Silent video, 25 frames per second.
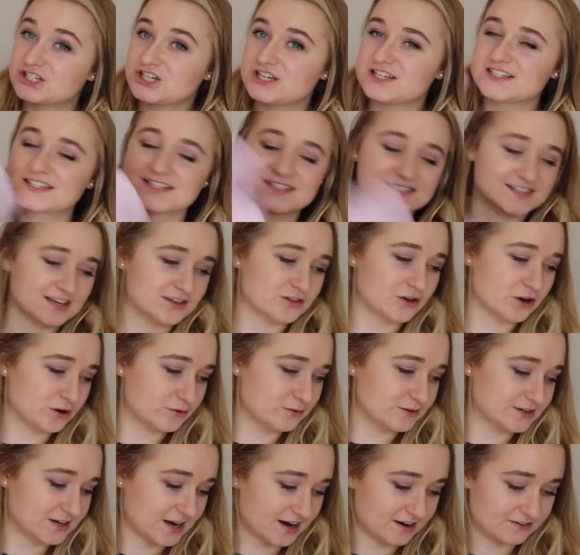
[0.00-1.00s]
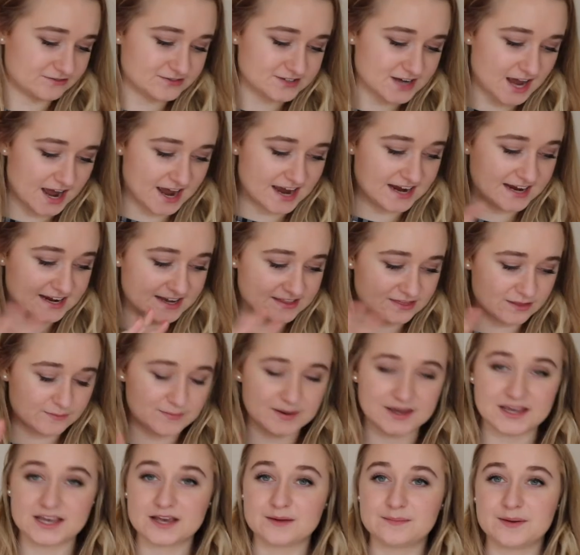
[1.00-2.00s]
sheets because I thought it would kind of tie in the
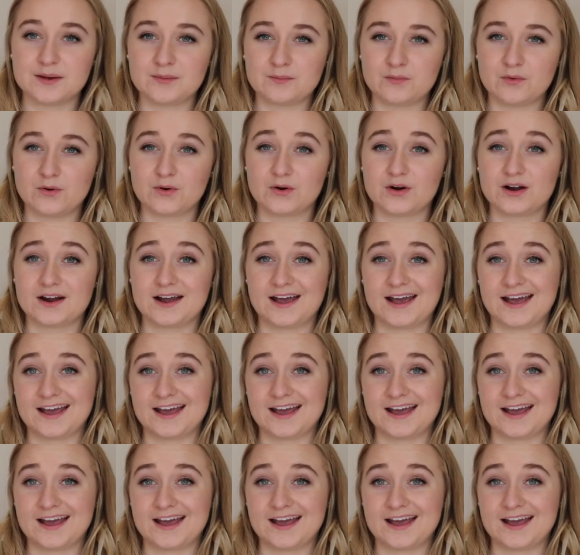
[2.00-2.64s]
pink a bit more